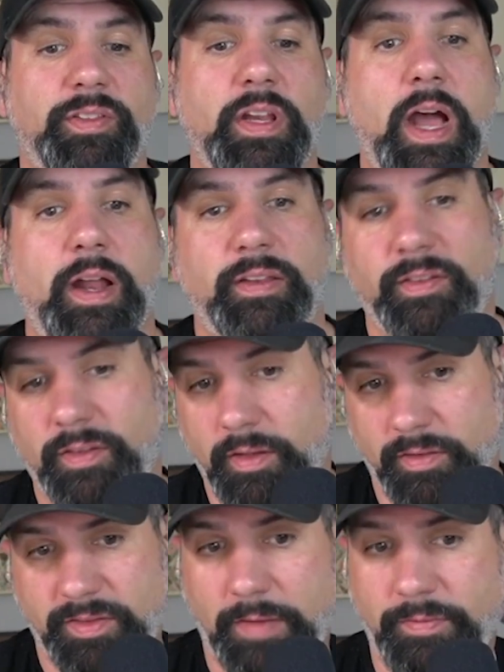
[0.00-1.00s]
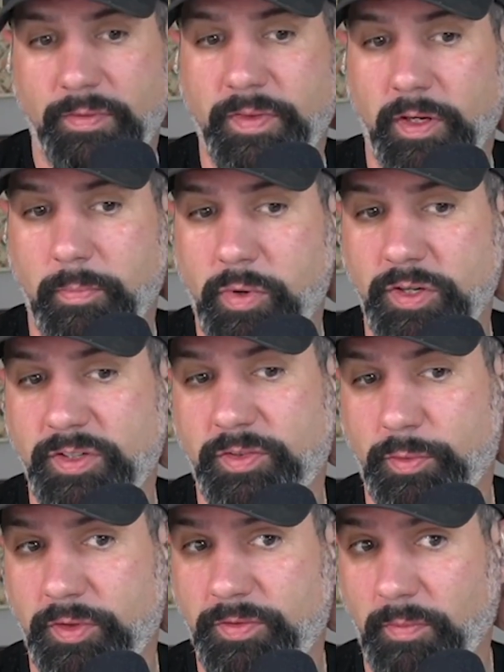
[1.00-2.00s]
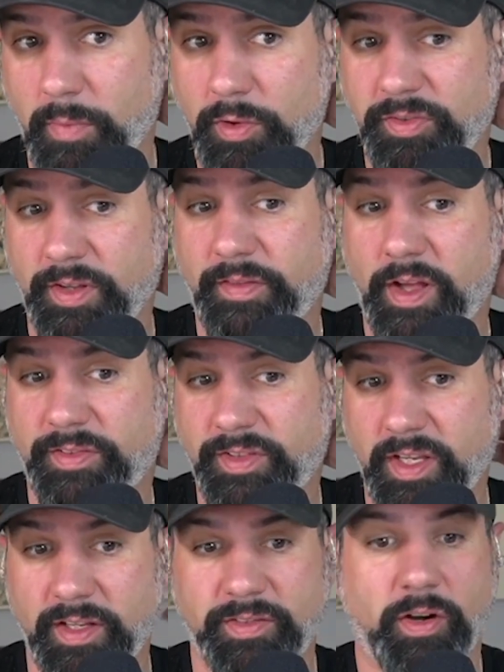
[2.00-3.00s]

not 7-figure purchase orders for most of us, it's our